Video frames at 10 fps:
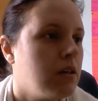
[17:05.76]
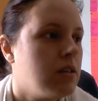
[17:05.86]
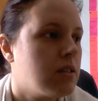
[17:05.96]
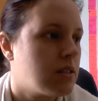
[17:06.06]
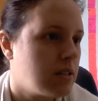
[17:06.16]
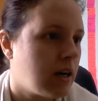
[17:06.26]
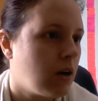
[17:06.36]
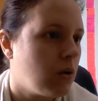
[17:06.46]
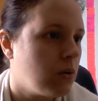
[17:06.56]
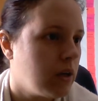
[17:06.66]
is
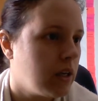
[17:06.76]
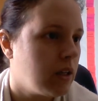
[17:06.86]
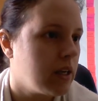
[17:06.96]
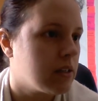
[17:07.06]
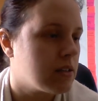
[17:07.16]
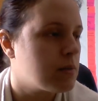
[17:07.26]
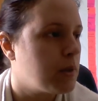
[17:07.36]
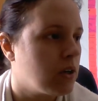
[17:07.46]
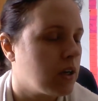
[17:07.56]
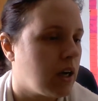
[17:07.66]
now like a
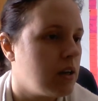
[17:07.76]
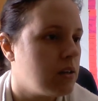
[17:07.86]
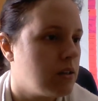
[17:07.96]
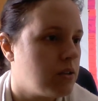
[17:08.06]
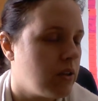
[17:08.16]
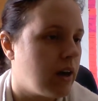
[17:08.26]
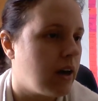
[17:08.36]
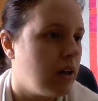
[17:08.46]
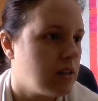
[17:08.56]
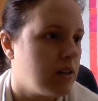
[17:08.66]
spirit guide to
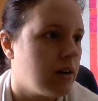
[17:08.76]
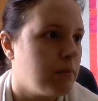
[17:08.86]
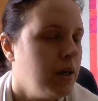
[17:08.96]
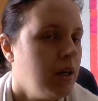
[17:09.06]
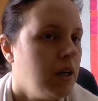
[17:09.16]
them.